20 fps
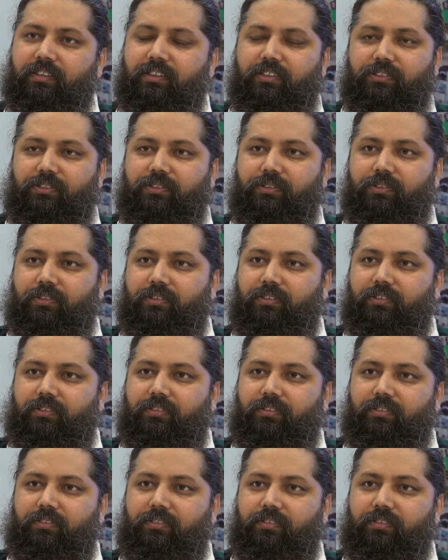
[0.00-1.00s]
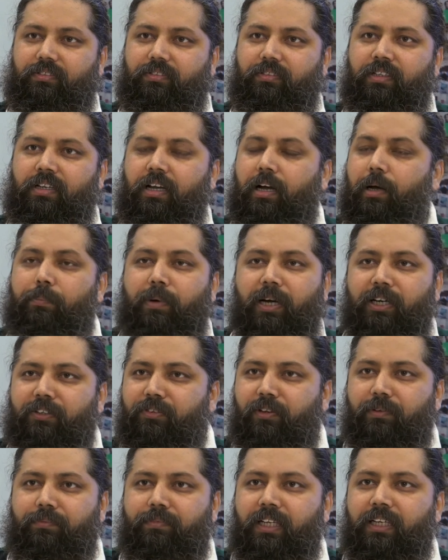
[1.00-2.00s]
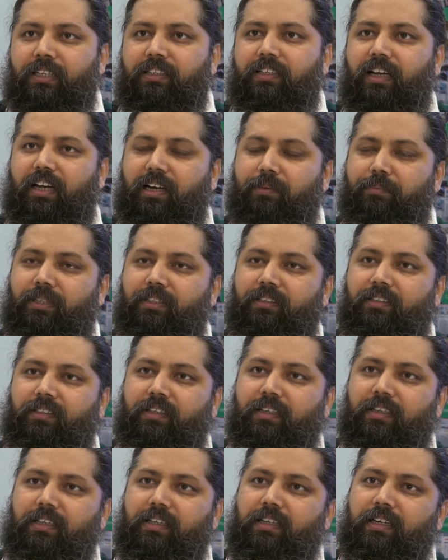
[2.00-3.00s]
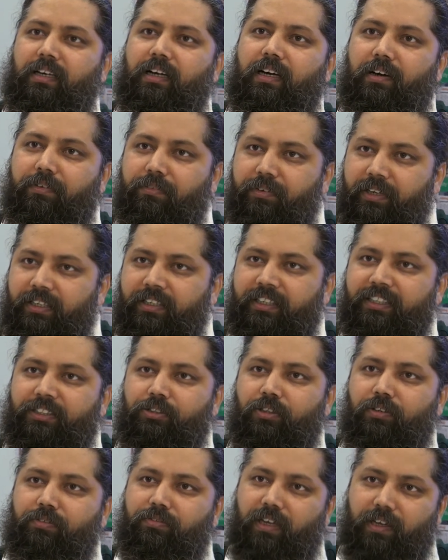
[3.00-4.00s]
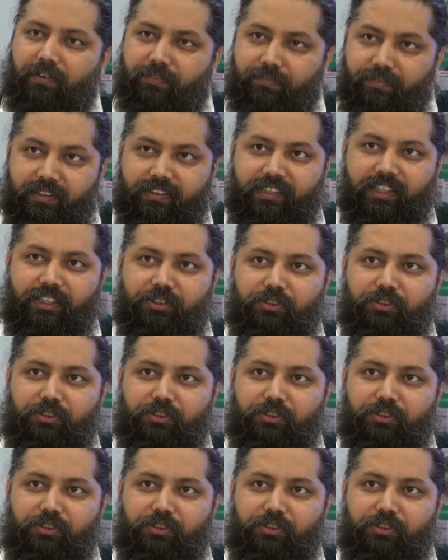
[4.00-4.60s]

So, apart from that, I mean, awareness of everything